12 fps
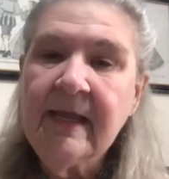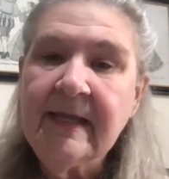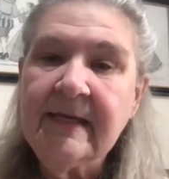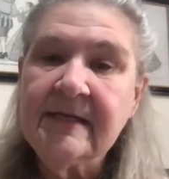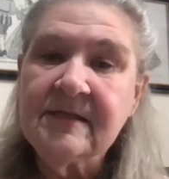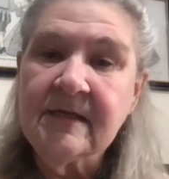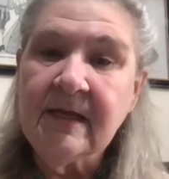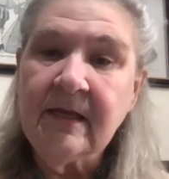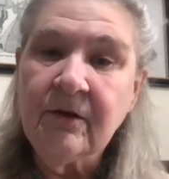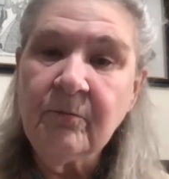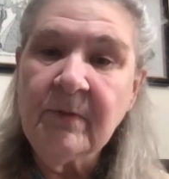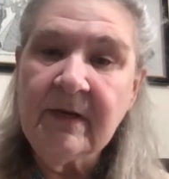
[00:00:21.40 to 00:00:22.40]
It is an
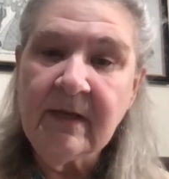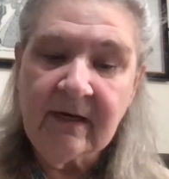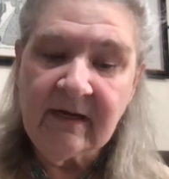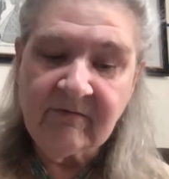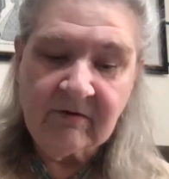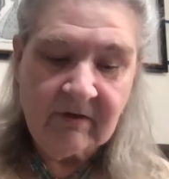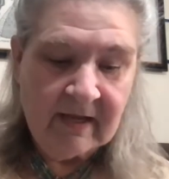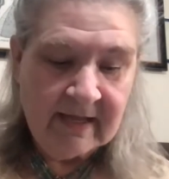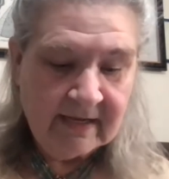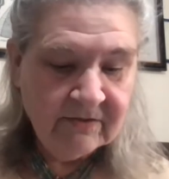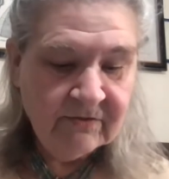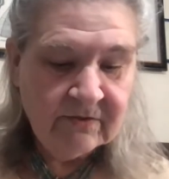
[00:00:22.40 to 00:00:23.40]
intermediate level
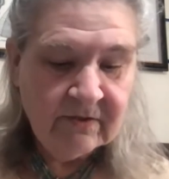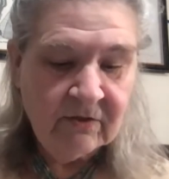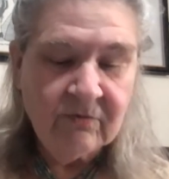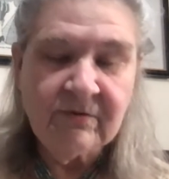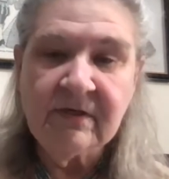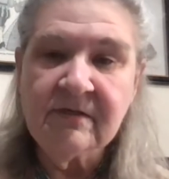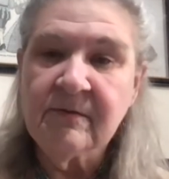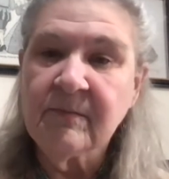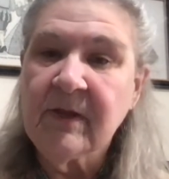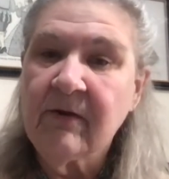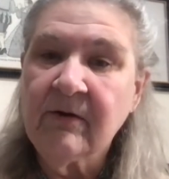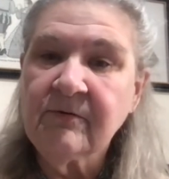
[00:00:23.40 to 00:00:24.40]
class using some
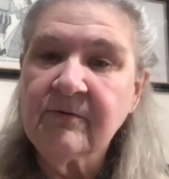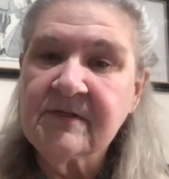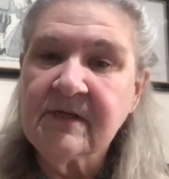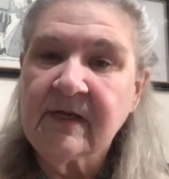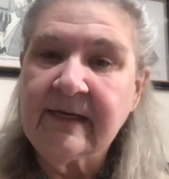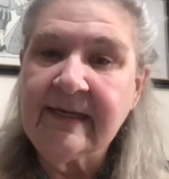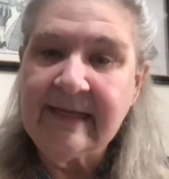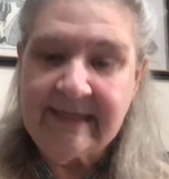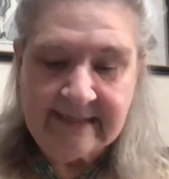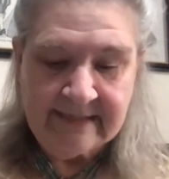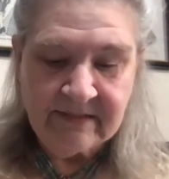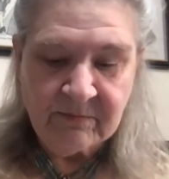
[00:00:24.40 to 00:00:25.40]
characteristically
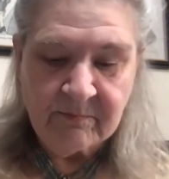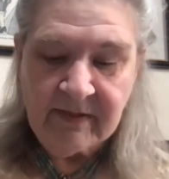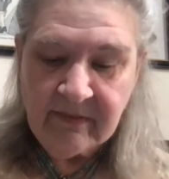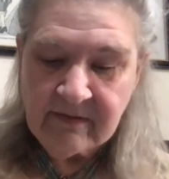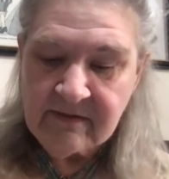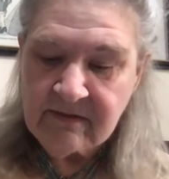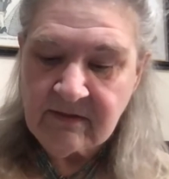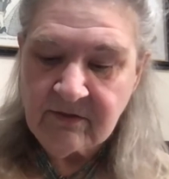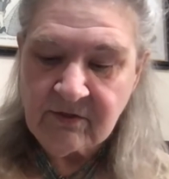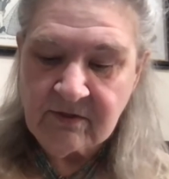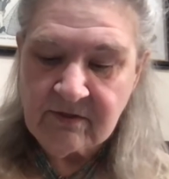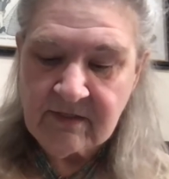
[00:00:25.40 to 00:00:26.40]
Elizabethan
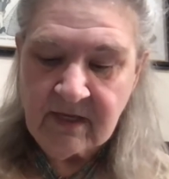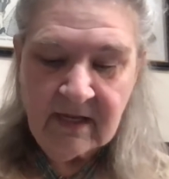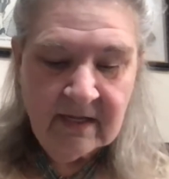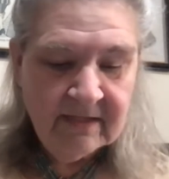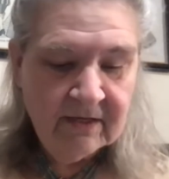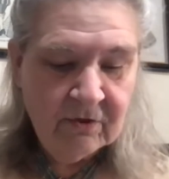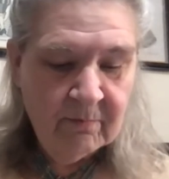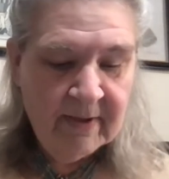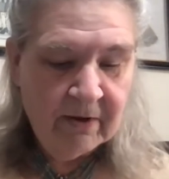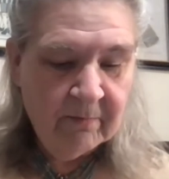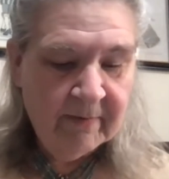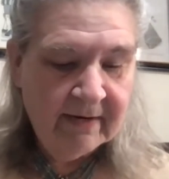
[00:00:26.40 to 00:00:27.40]
stitches that you
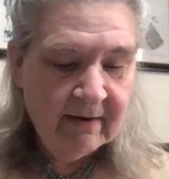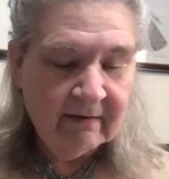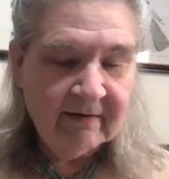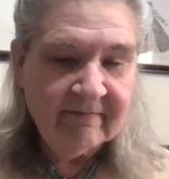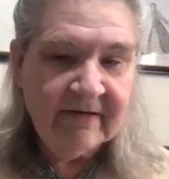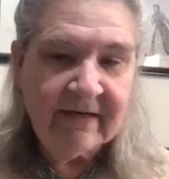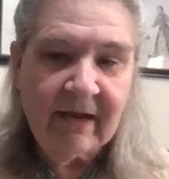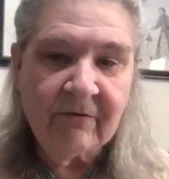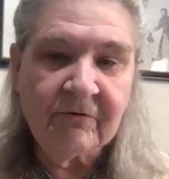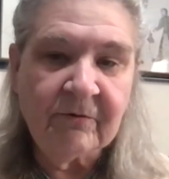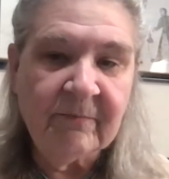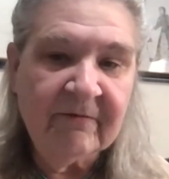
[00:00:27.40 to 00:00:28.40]
may or may not have
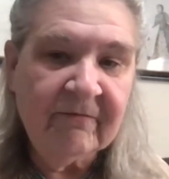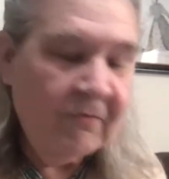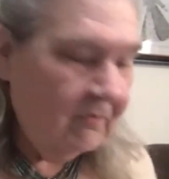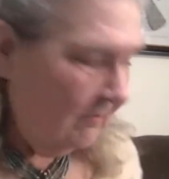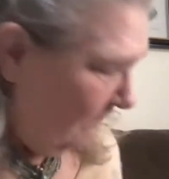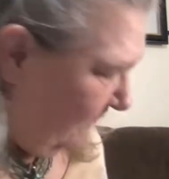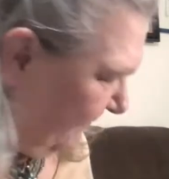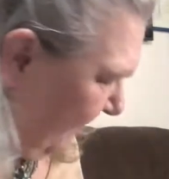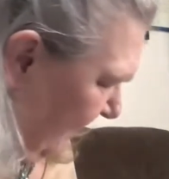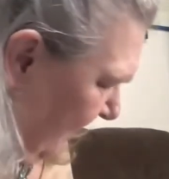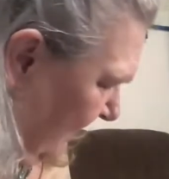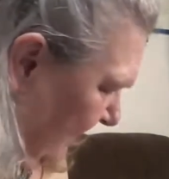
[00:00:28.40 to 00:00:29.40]
encountered before.
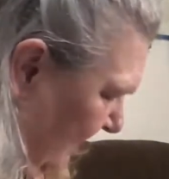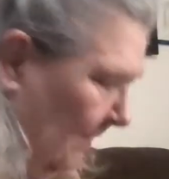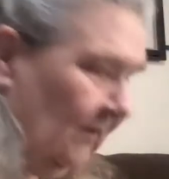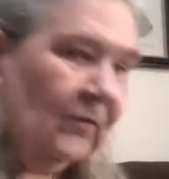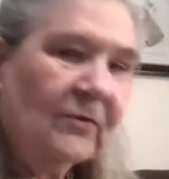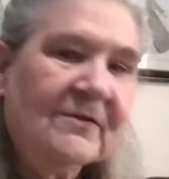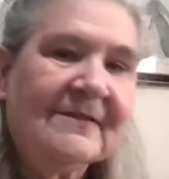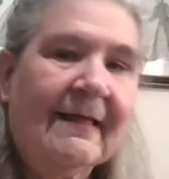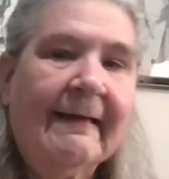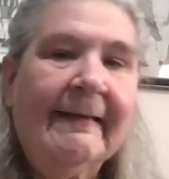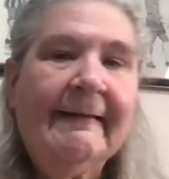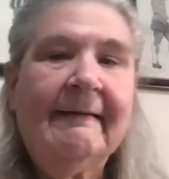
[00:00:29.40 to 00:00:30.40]
It looks
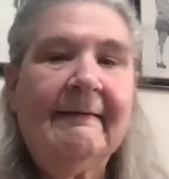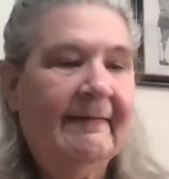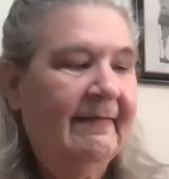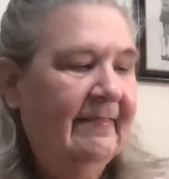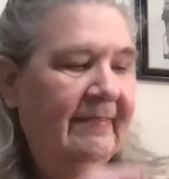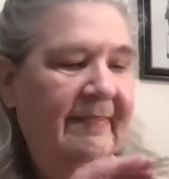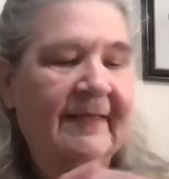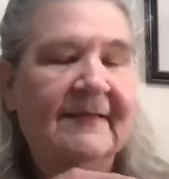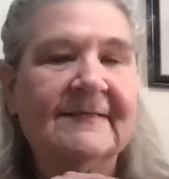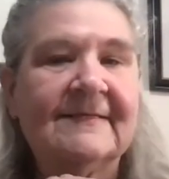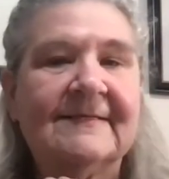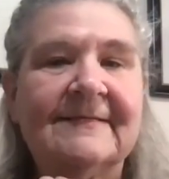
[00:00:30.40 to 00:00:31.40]
like
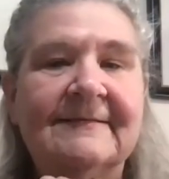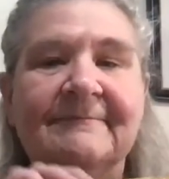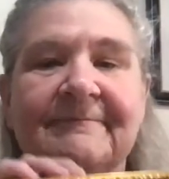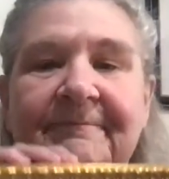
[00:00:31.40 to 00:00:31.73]
this.